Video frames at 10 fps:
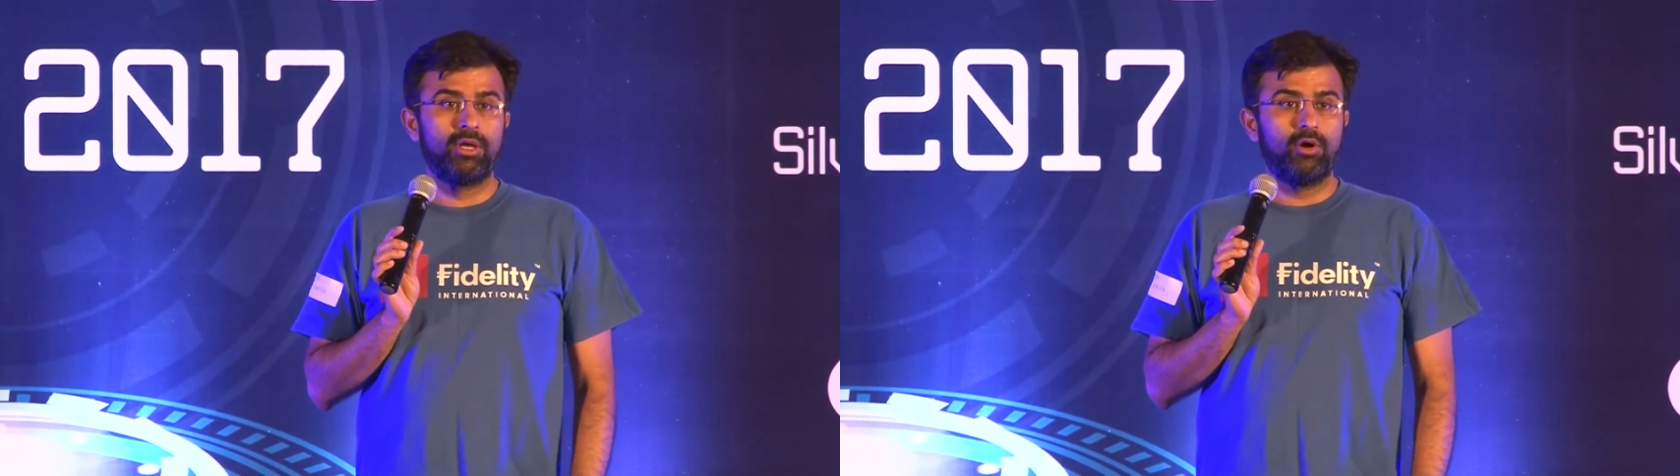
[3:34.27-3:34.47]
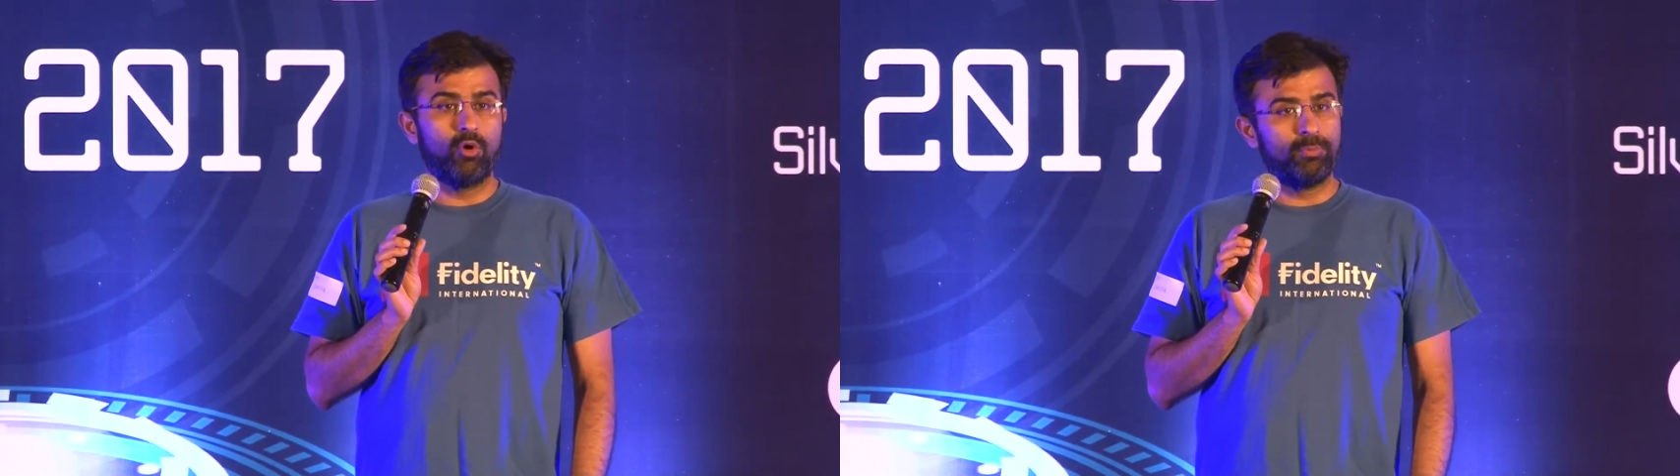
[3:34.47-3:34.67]

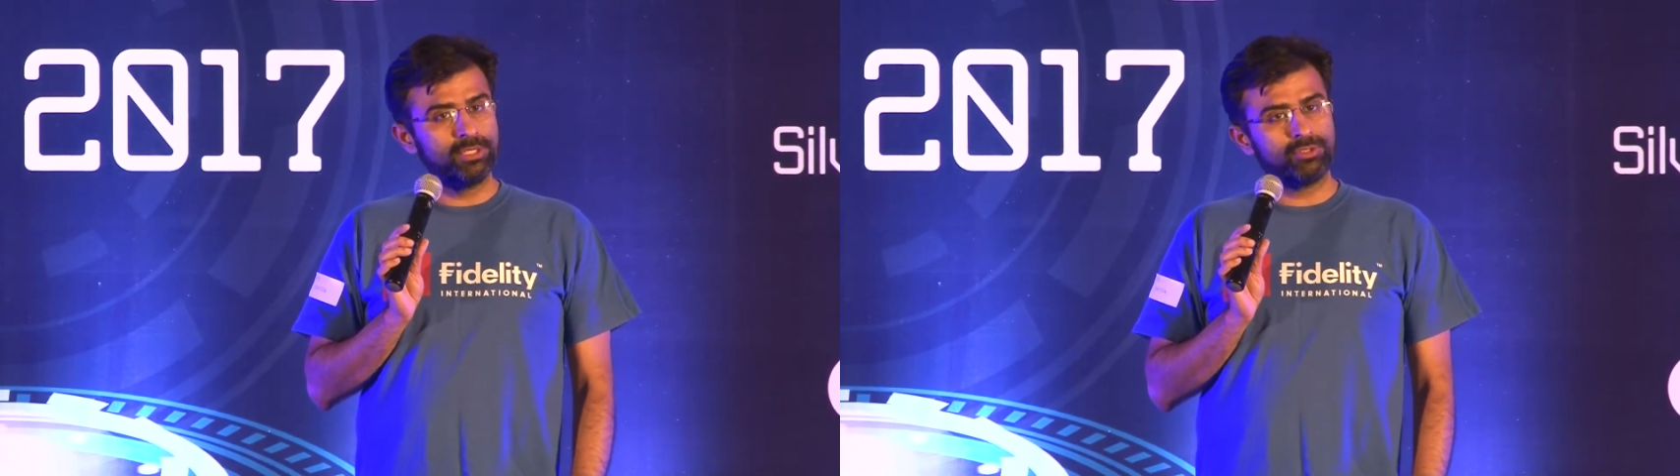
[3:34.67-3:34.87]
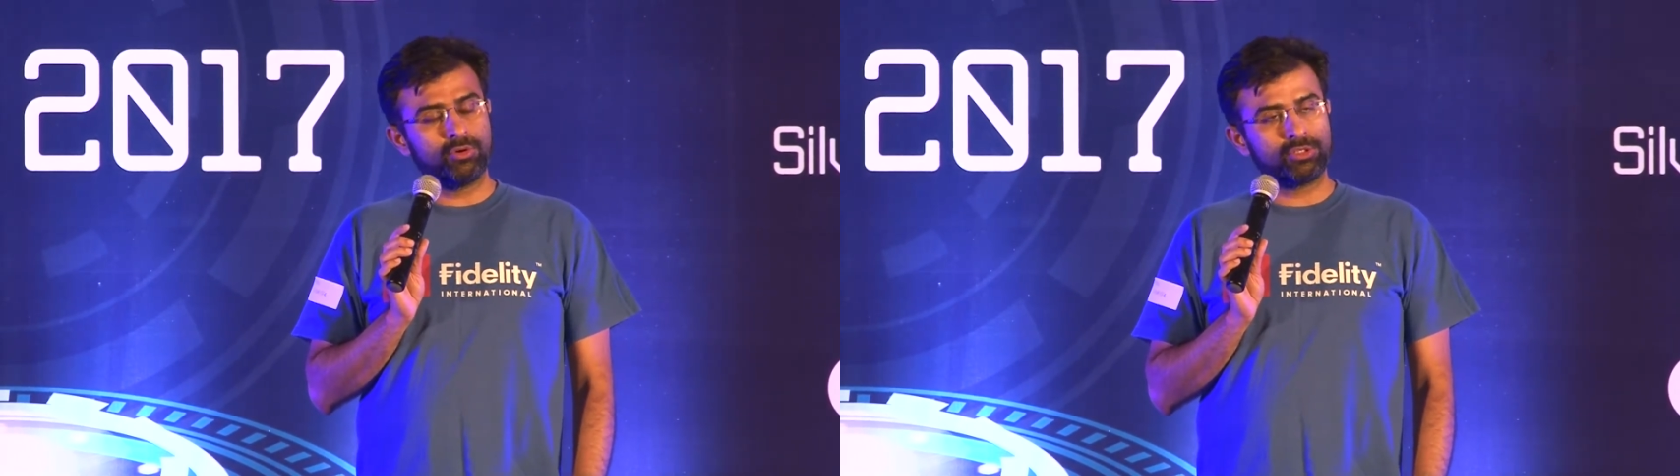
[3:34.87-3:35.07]
open
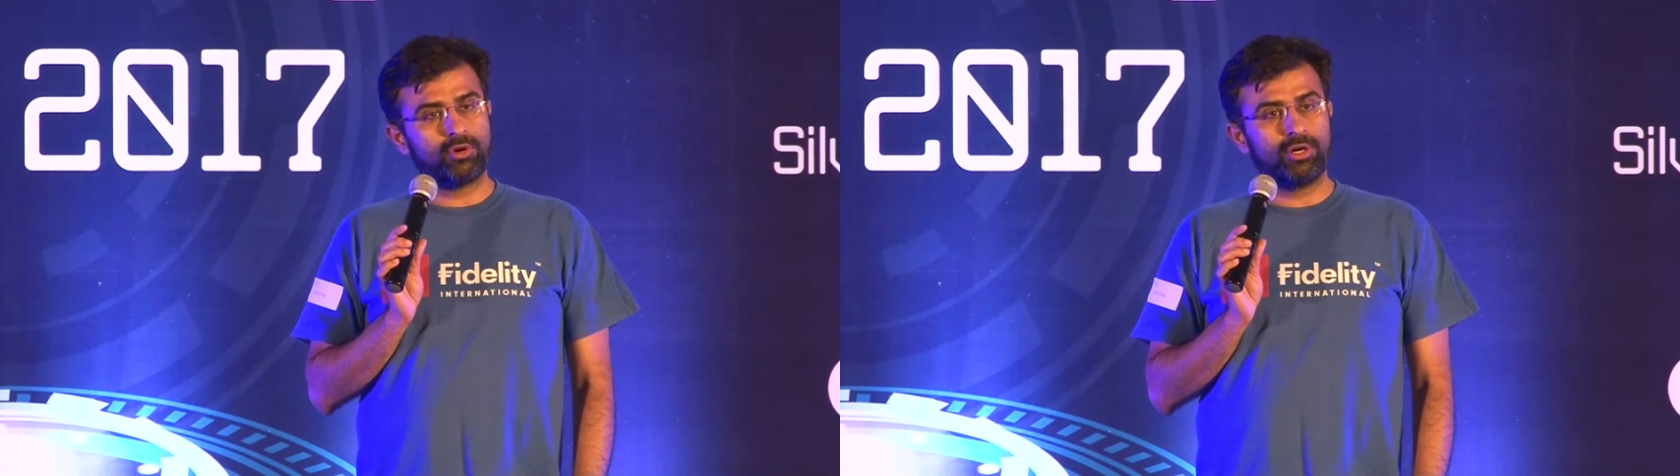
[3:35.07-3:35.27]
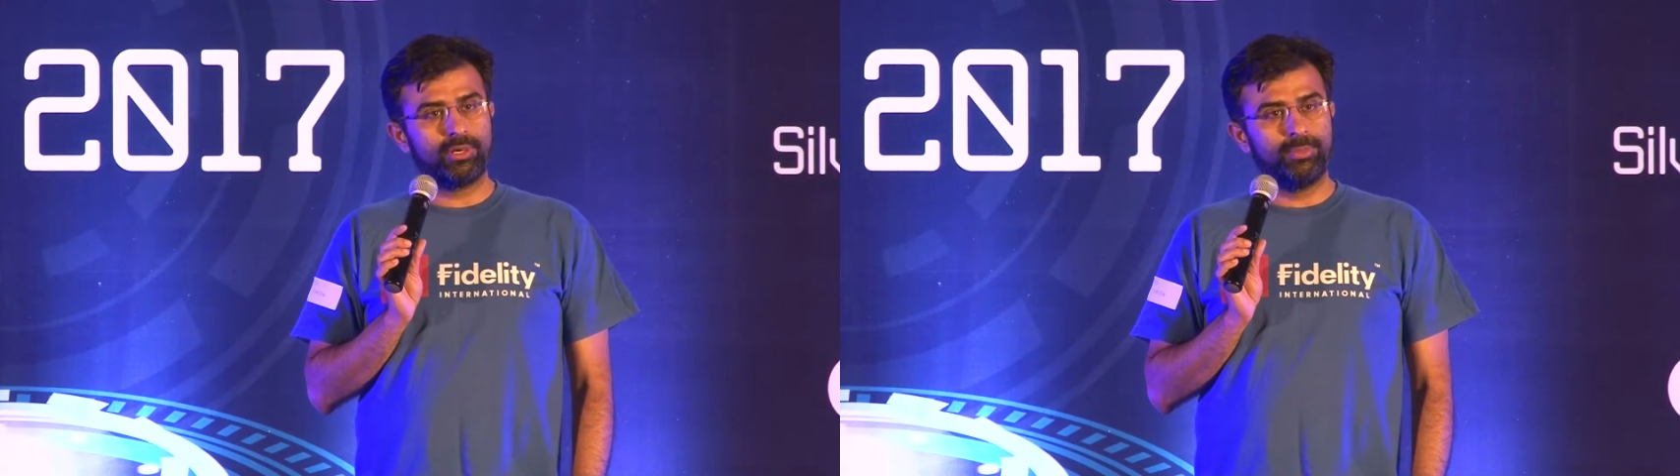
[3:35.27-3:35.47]
source
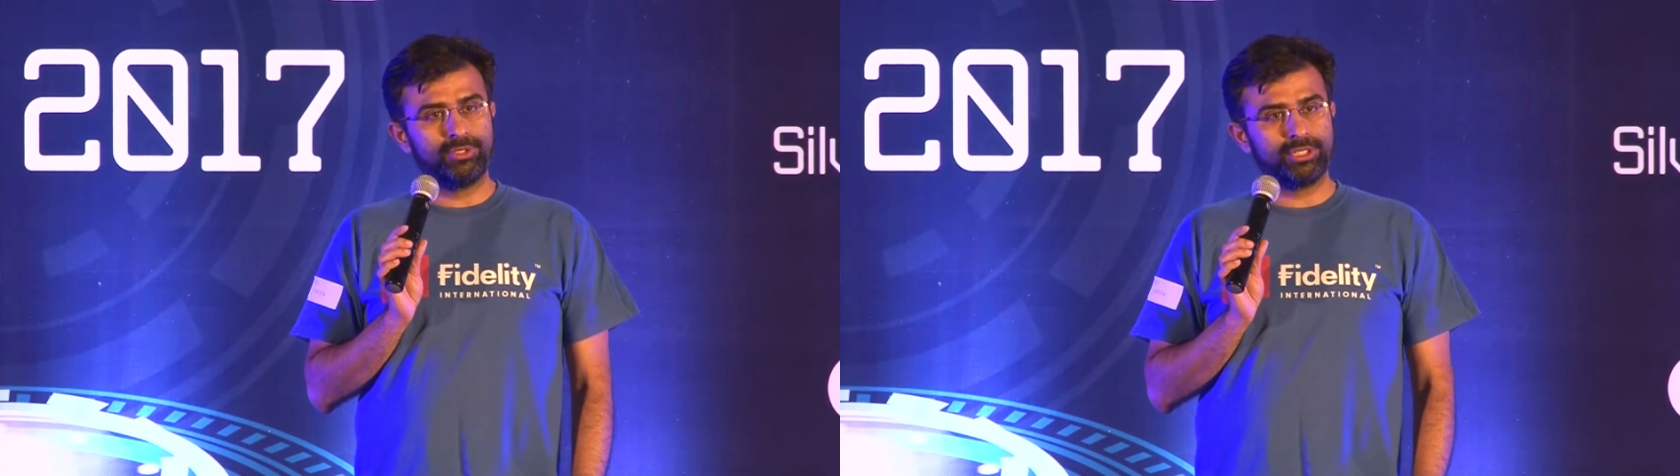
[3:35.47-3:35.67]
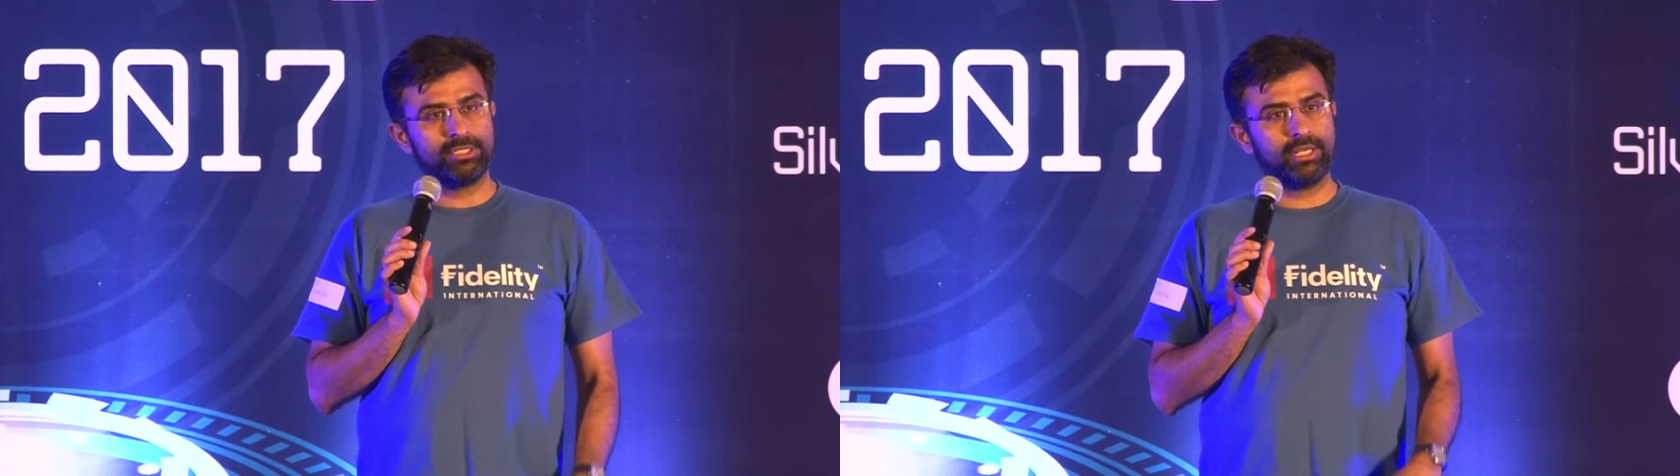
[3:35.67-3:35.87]

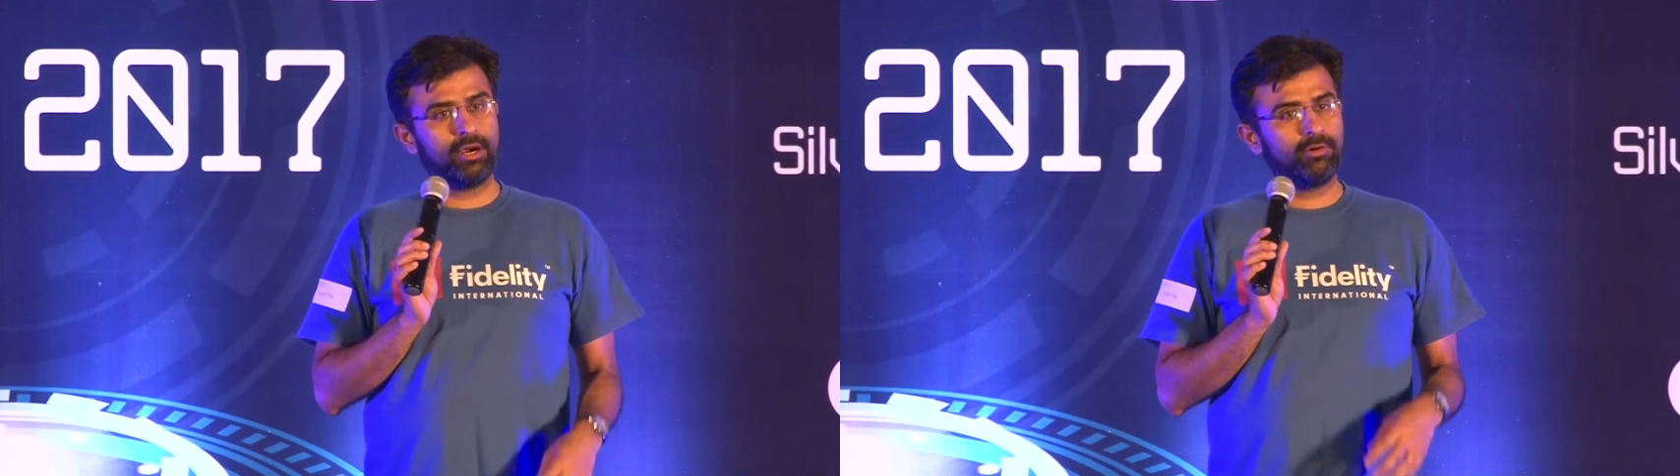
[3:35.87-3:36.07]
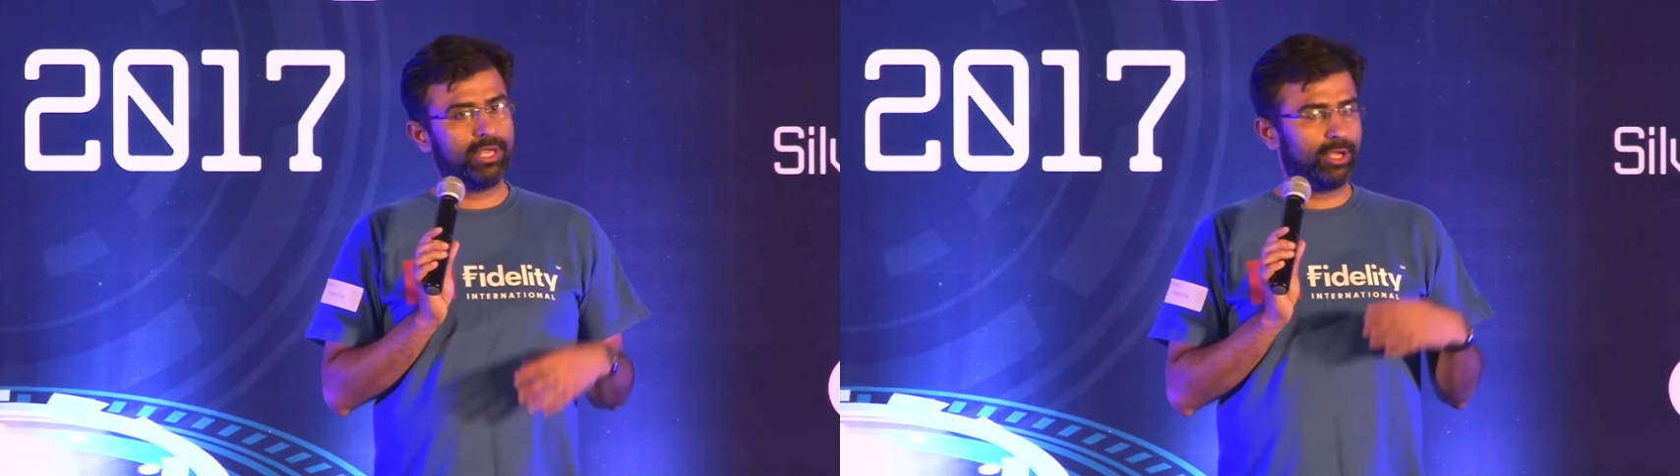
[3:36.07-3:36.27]
contributions
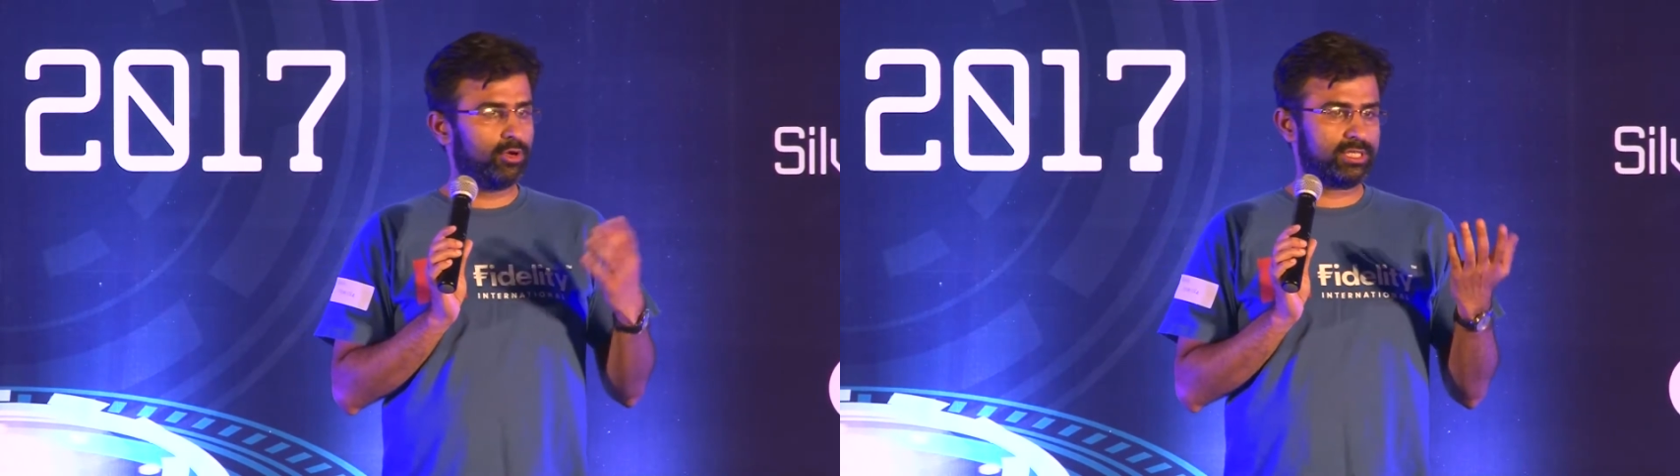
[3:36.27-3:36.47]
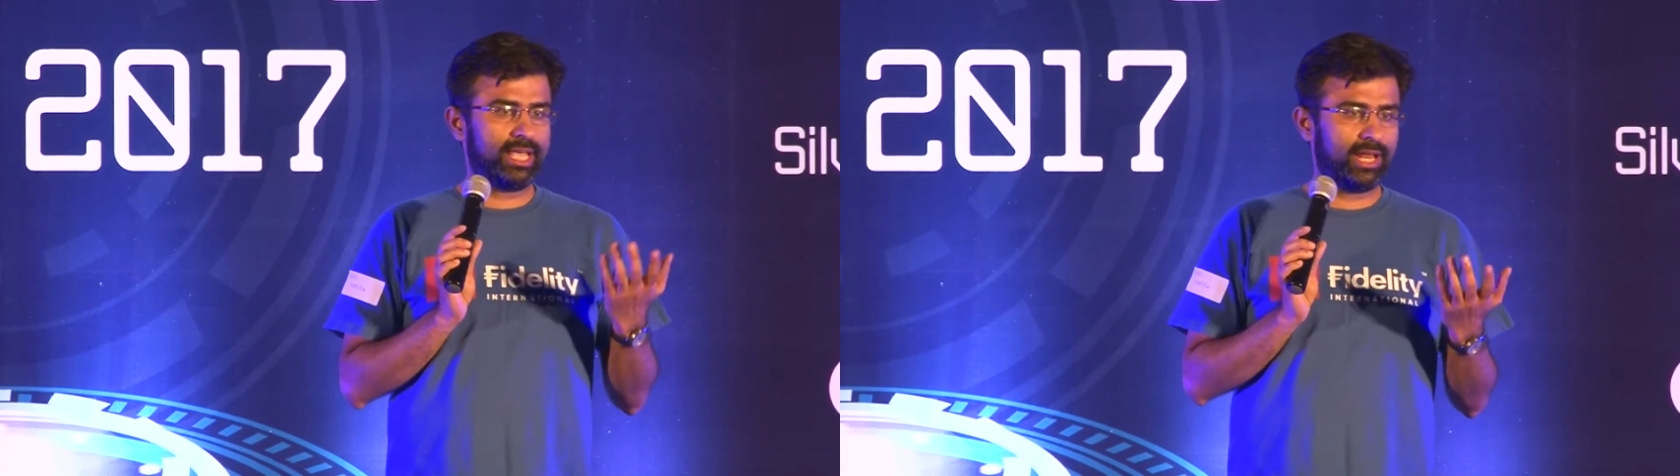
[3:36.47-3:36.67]
around
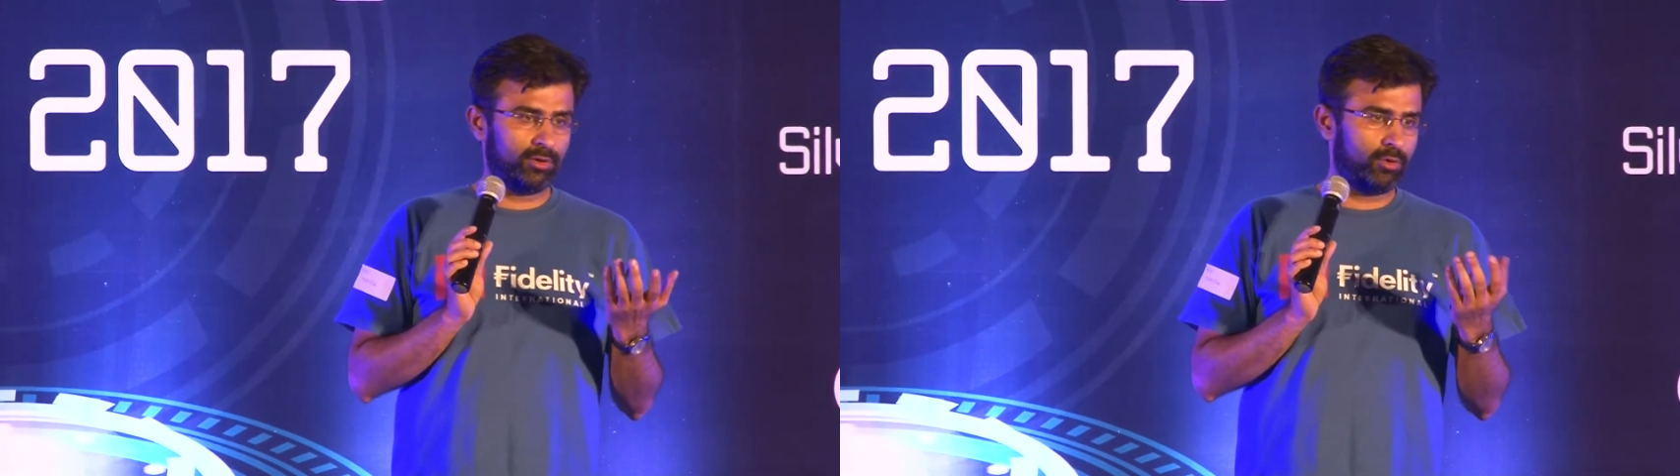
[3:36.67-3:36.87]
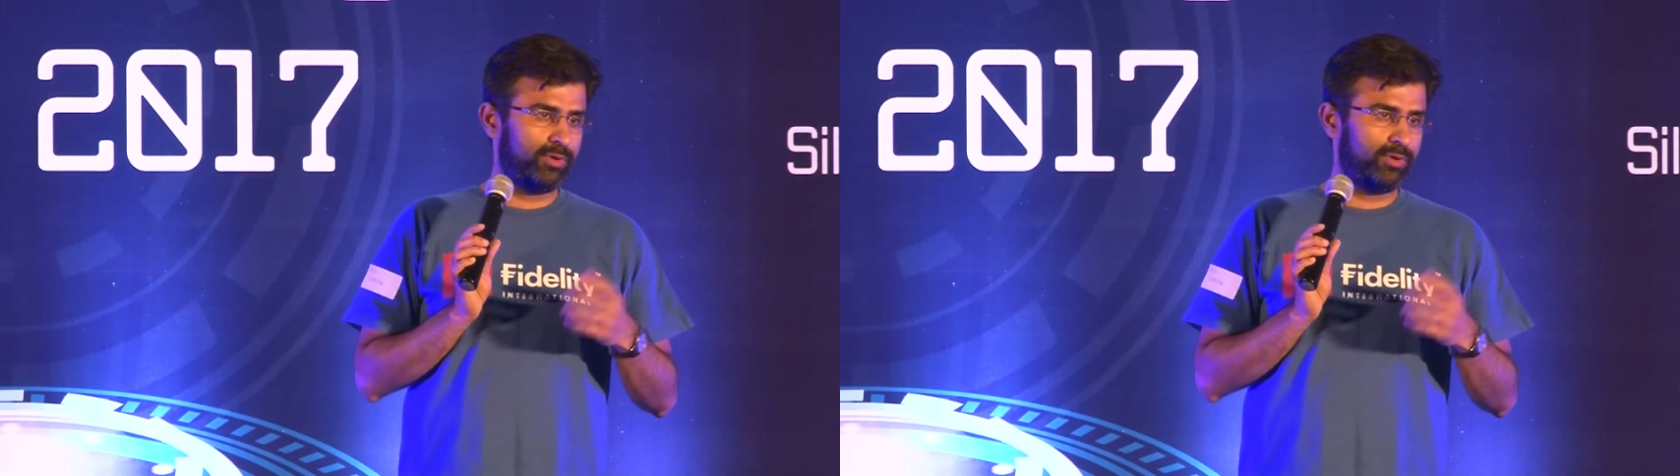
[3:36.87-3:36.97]
Chaos Galago,